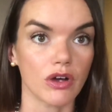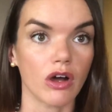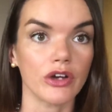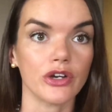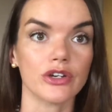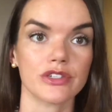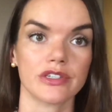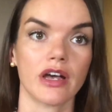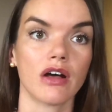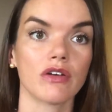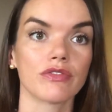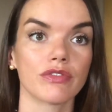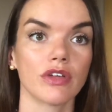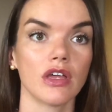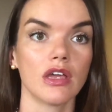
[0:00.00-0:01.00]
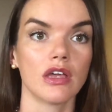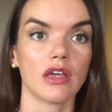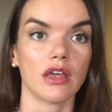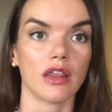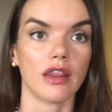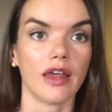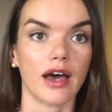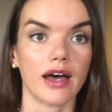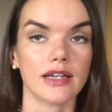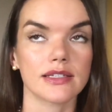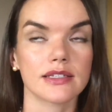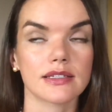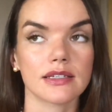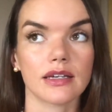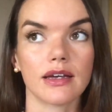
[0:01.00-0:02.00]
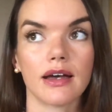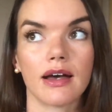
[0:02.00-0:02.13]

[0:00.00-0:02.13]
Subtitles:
on yourself, that